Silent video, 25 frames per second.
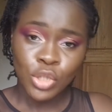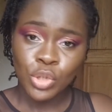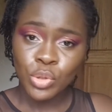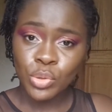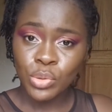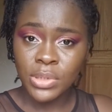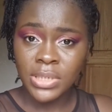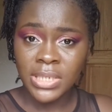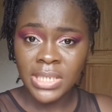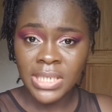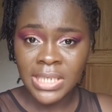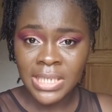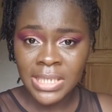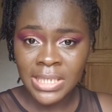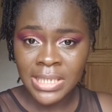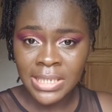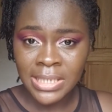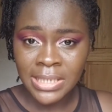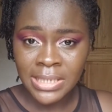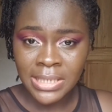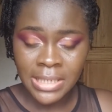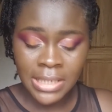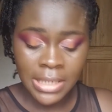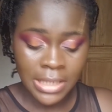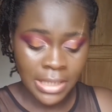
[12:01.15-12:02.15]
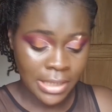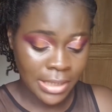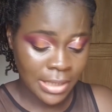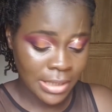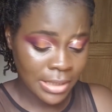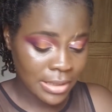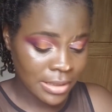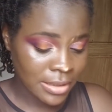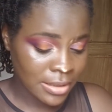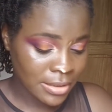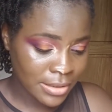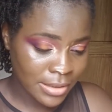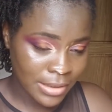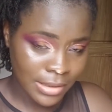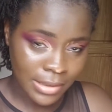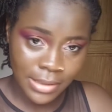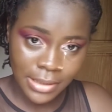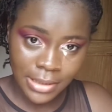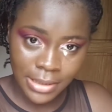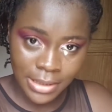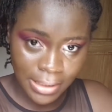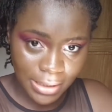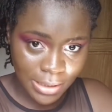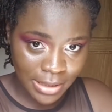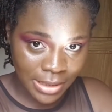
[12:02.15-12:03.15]
2 days,
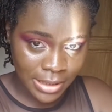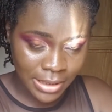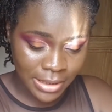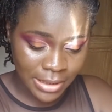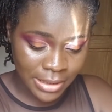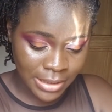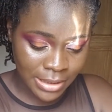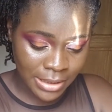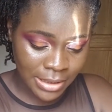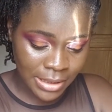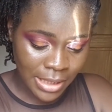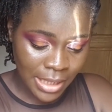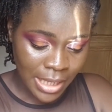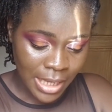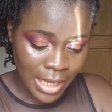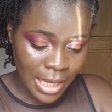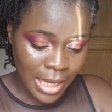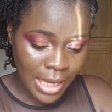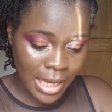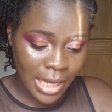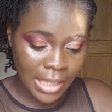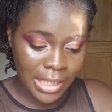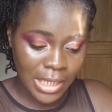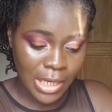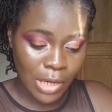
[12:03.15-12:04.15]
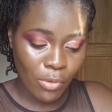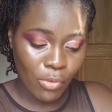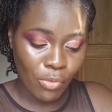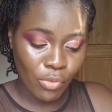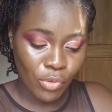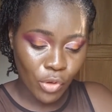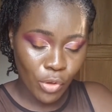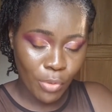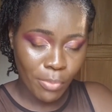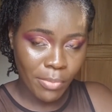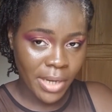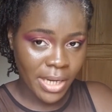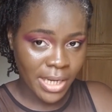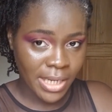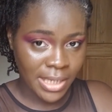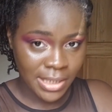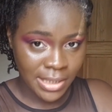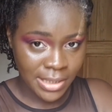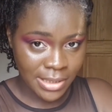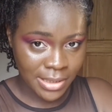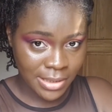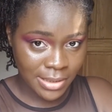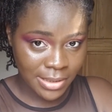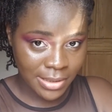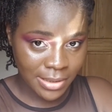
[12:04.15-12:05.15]
3 days, and I will not
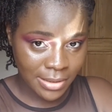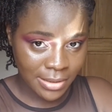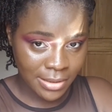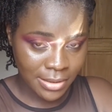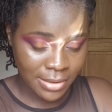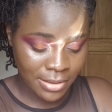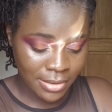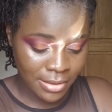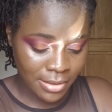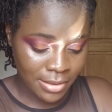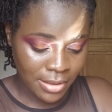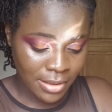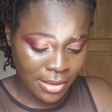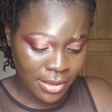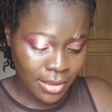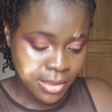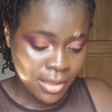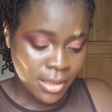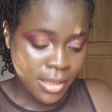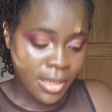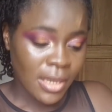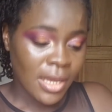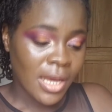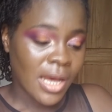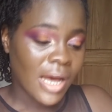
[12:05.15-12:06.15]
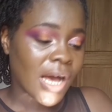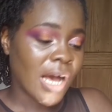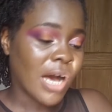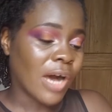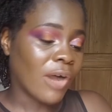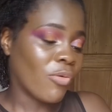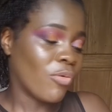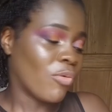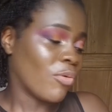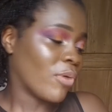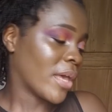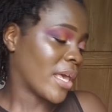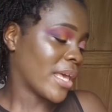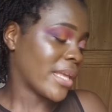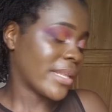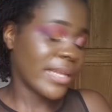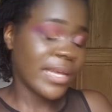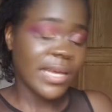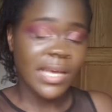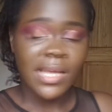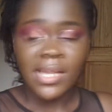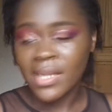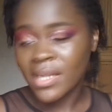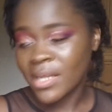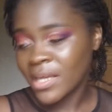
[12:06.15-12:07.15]
mind it. I will get
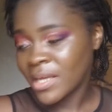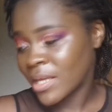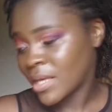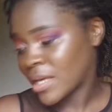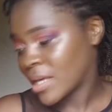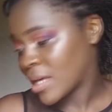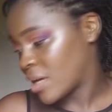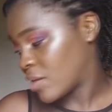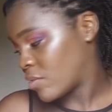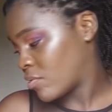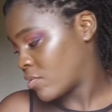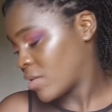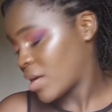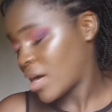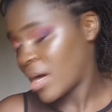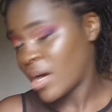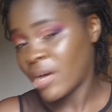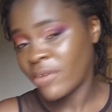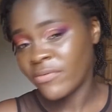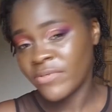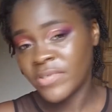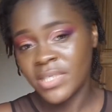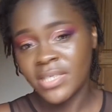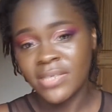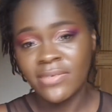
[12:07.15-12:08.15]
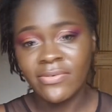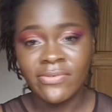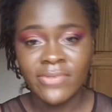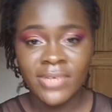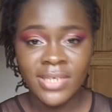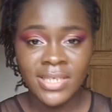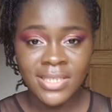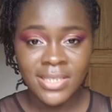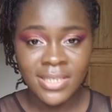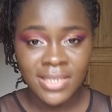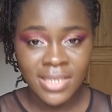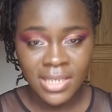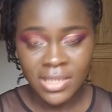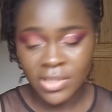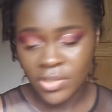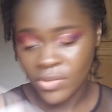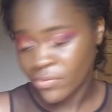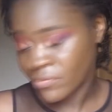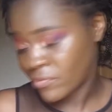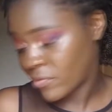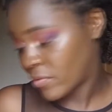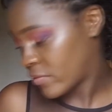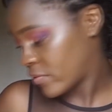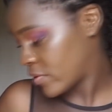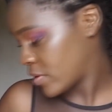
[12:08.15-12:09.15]
headache, I will have severe signs
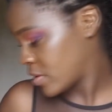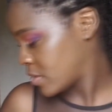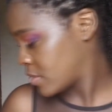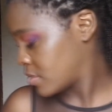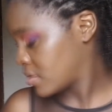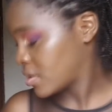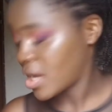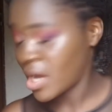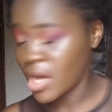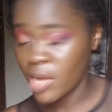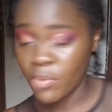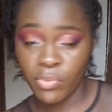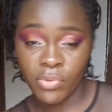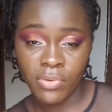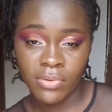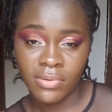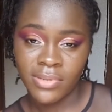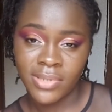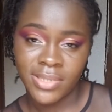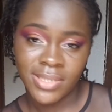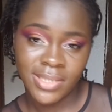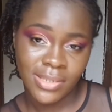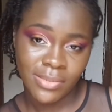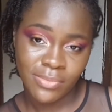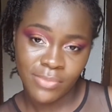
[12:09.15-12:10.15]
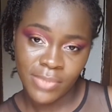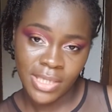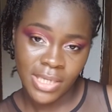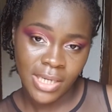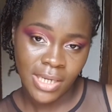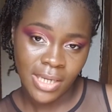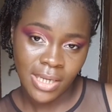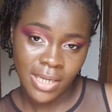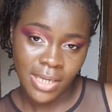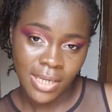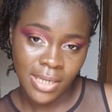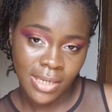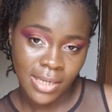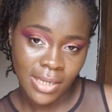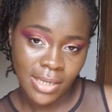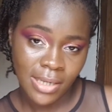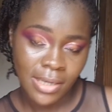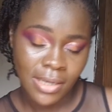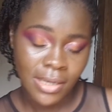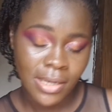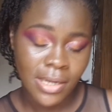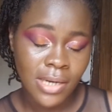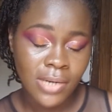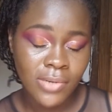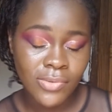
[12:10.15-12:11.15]
of hypoglycemia, and
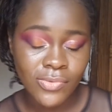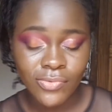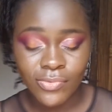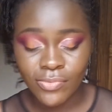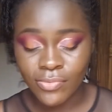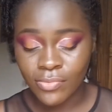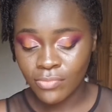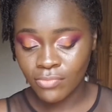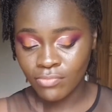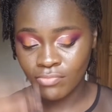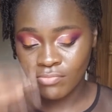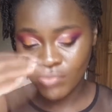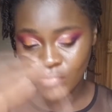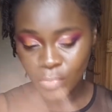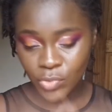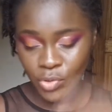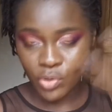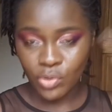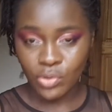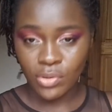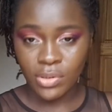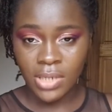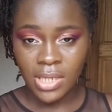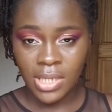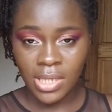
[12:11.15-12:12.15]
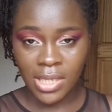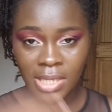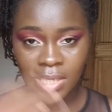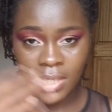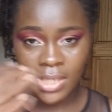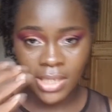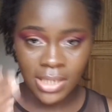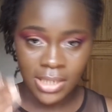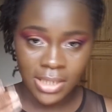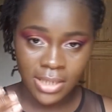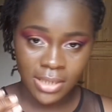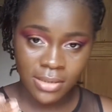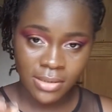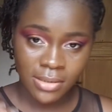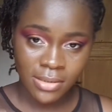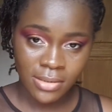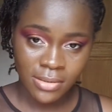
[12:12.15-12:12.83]
then I will turn again.